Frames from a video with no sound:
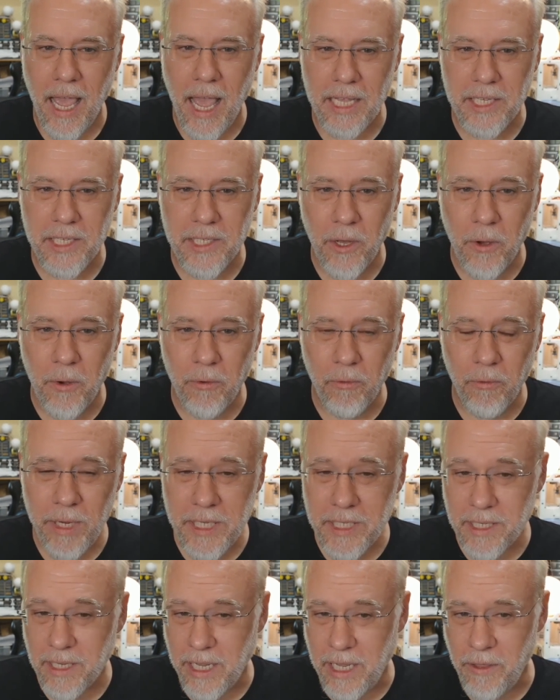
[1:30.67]
so
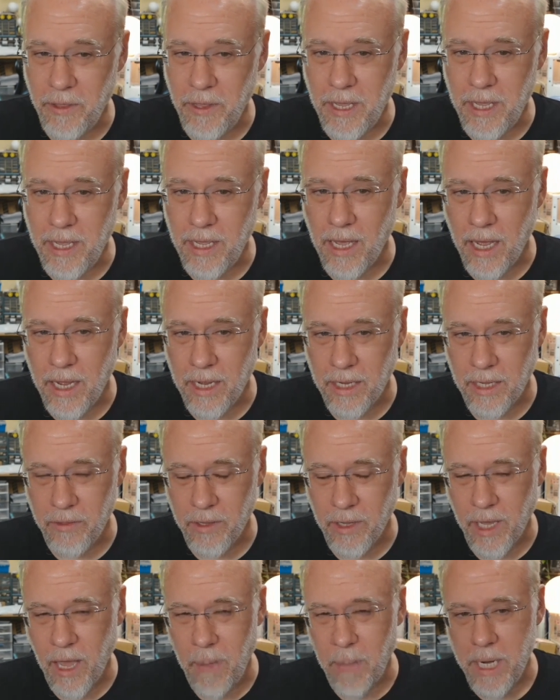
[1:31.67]
recently
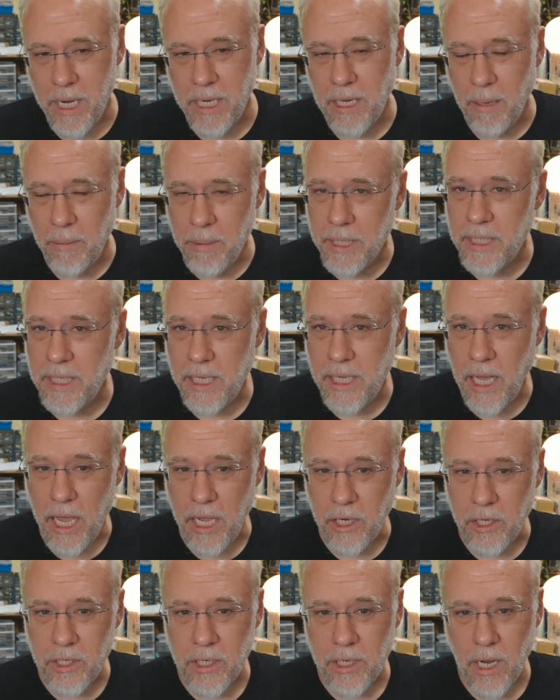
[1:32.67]
the company
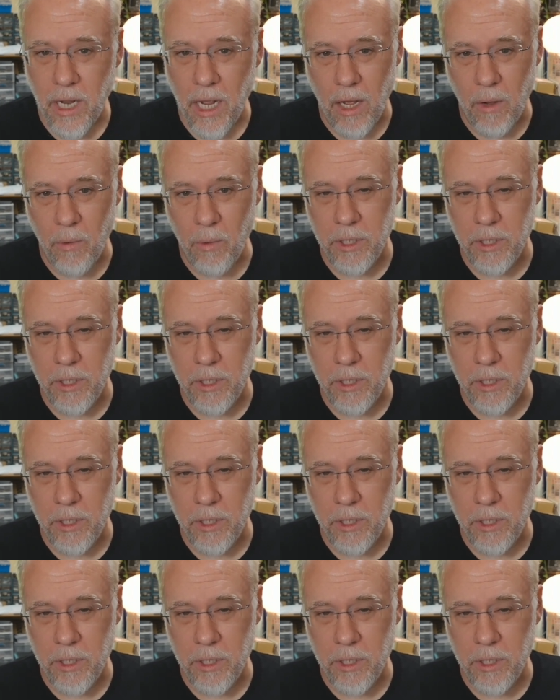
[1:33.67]
WCH,